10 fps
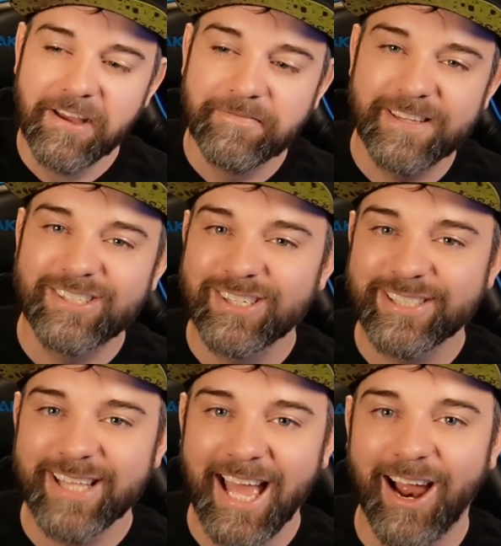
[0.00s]

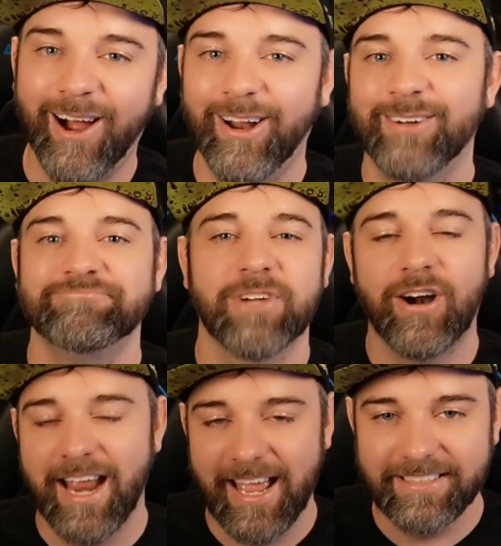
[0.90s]
features that
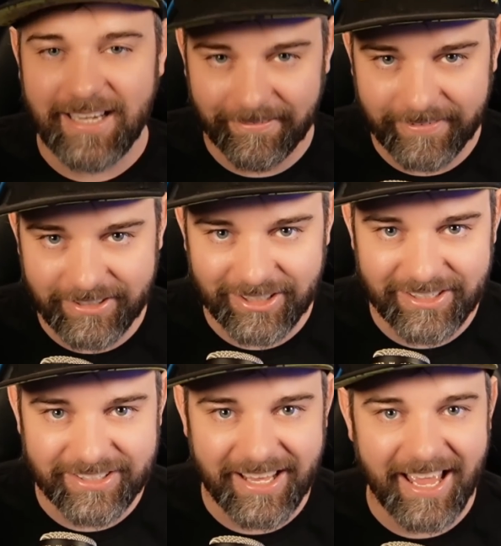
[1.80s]
are
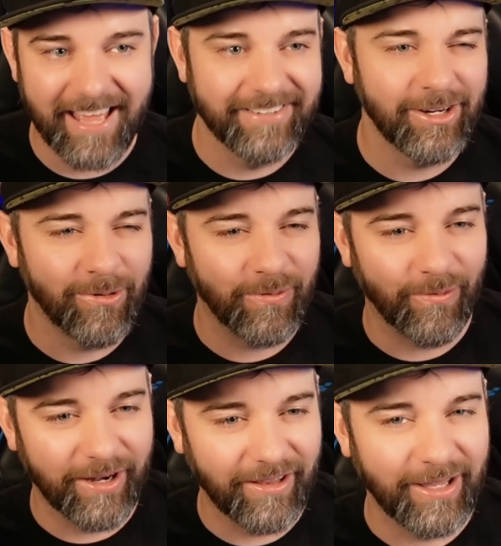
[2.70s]
anti-features and don't
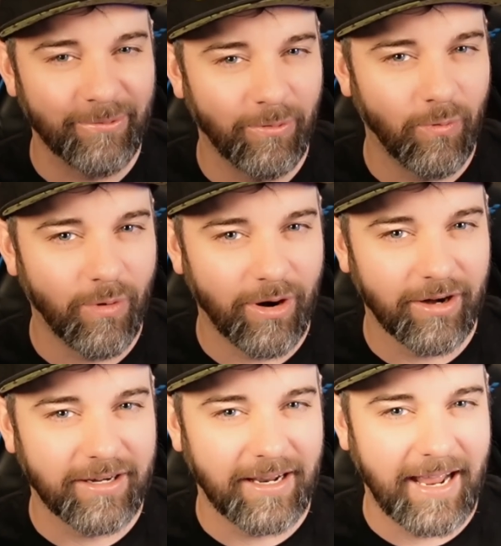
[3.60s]
really
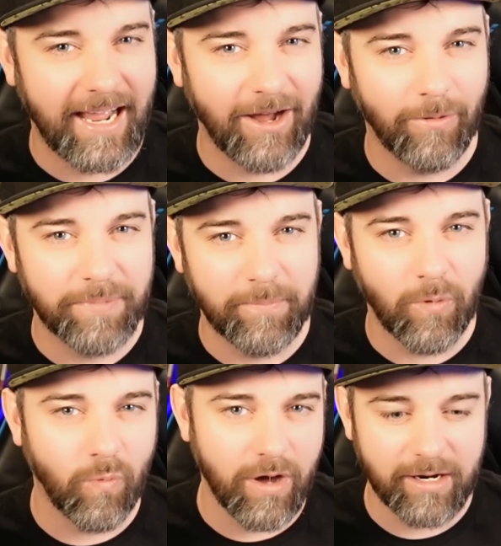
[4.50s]
work how
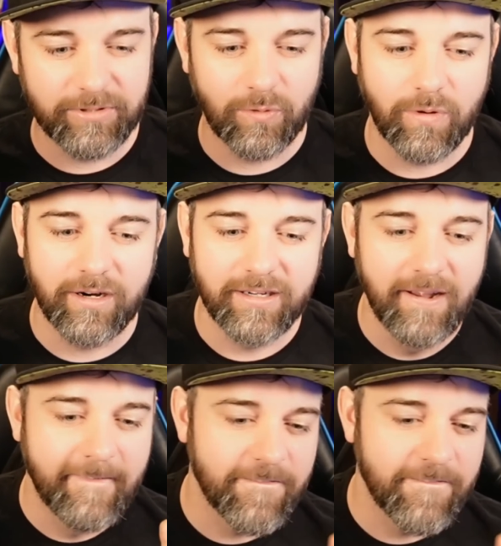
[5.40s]
people want them to work.